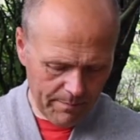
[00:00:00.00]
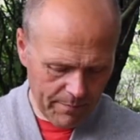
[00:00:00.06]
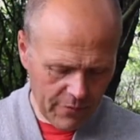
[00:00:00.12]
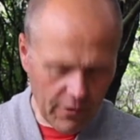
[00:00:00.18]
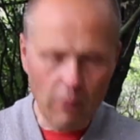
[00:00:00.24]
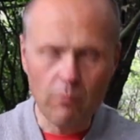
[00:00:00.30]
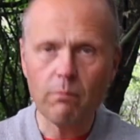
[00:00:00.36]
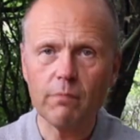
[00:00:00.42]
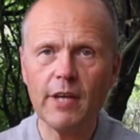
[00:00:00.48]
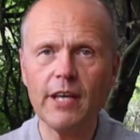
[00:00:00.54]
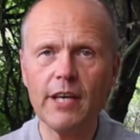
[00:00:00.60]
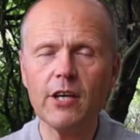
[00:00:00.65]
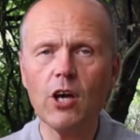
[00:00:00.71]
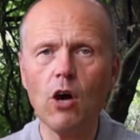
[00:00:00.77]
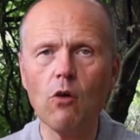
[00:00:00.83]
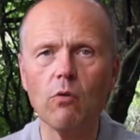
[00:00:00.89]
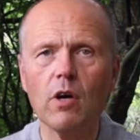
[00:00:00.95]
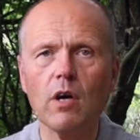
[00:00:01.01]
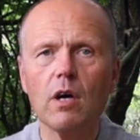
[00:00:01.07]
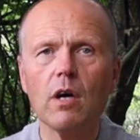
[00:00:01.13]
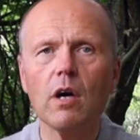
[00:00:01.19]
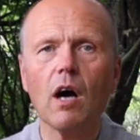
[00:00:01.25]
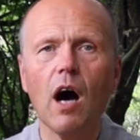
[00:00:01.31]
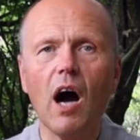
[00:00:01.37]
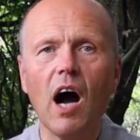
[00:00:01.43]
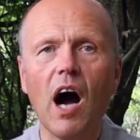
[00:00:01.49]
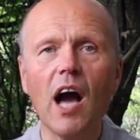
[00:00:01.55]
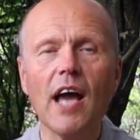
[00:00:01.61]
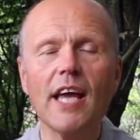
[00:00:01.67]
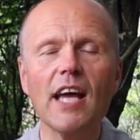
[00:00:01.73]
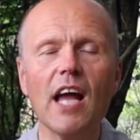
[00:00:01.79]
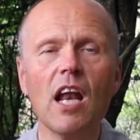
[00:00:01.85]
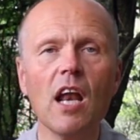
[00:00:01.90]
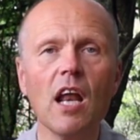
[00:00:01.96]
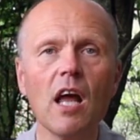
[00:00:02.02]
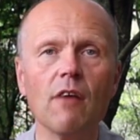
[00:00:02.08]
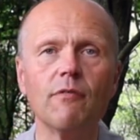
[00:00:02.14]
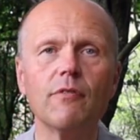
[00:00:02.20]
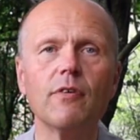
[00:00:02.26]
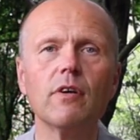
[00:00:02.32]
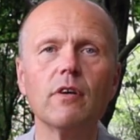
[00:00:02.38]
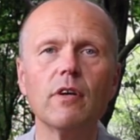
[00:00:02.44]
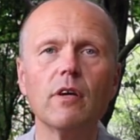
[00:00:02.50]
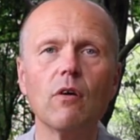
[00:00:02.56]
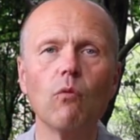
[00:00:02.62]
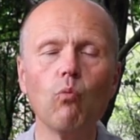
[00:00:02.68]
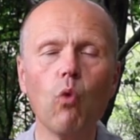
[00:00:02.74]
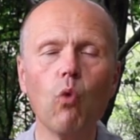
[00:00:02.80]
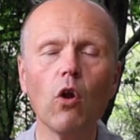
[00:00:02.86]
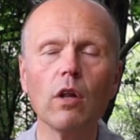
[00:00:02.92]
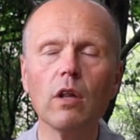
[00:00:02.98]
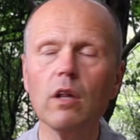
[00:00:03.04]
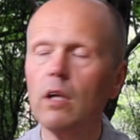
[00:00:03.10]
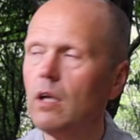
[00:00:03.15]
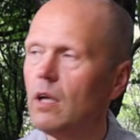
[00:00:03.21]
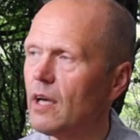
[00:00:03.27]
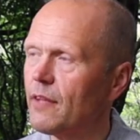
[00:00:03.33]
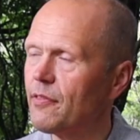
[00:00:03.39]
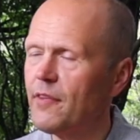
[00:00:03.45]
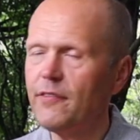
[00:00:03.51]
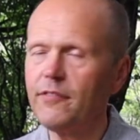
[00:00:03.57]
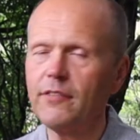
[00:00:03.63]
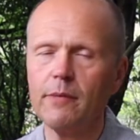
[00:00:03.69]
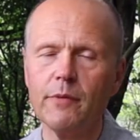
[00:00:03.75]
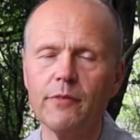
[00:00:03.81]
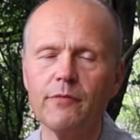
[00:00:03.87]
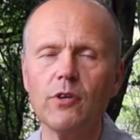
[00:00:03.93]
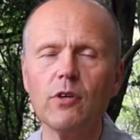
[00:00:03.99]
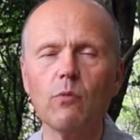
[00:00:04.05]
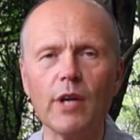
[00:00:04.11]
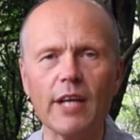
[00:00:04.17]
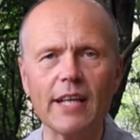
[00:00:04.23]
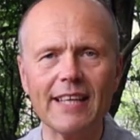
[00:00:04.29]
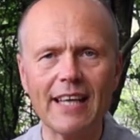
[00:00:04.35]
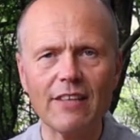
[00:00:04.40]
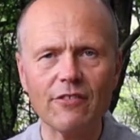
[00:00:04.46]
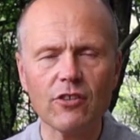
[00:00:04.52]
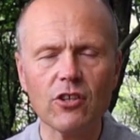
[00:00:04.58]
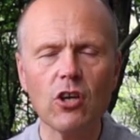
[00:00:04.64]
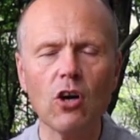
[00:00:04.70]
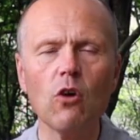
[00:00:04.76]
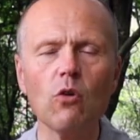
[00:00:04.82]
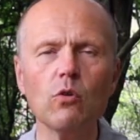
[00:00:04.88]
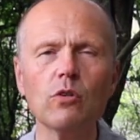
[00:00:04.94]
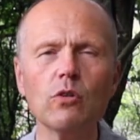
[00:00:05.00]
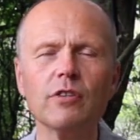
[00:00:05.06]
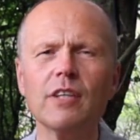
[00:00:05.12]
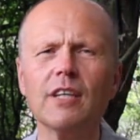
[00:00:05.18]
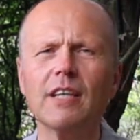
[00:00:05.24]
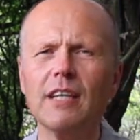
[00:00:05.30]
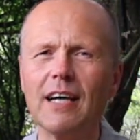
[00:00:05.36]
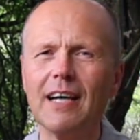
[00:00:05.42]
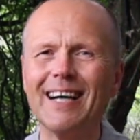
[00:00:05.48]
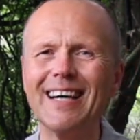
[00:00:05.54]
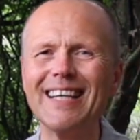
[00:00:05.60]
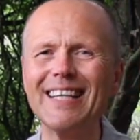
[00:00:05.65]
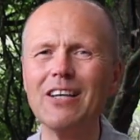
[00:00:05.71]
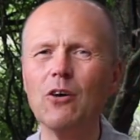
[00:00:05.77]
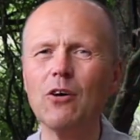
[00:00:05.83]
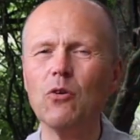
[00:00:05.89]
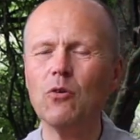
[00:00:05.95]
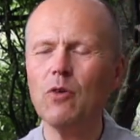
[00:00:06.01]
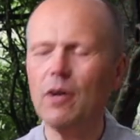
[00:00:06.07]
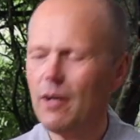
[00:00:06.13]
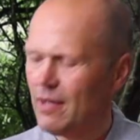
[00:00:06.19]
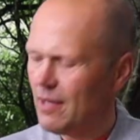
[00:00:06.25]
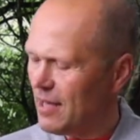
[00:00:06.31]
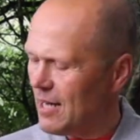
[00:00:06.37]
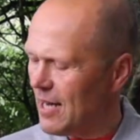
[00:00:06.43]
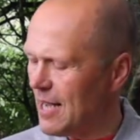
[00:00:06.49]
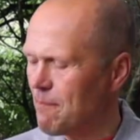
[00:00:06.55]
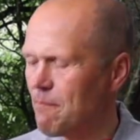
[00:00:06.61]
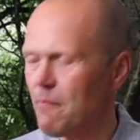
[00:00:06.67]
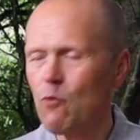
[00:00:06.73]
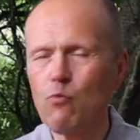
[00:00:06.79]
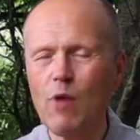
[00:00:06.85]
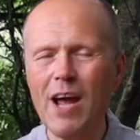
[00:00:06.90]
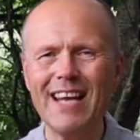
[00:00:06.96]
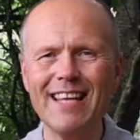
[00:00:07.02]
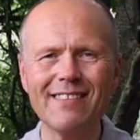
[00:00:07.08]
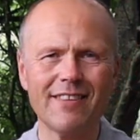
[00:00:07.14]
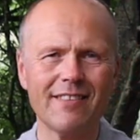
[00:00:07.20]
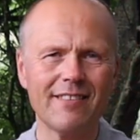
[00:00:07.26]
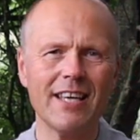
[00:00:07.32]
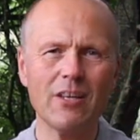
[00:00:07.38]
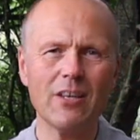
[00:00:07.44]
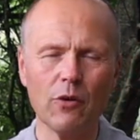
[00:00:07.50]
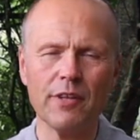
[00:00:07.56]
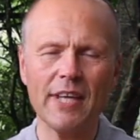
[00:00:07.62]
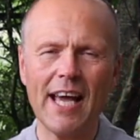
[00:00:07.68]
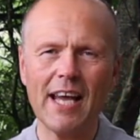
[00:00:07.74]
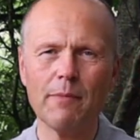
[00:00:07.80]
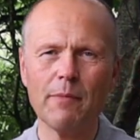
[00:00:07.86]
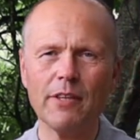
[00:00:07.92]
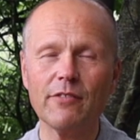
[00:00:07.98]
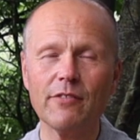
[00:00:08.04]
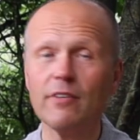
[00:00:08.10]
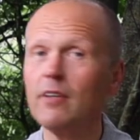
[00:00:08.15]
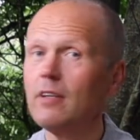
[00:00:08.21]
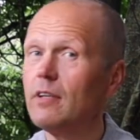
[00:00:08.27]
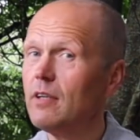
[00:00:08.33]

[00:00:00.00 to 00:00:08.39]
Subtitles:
So there you go. I love wool at this time of year when it gets cold. I know I'm ready to take on the elements.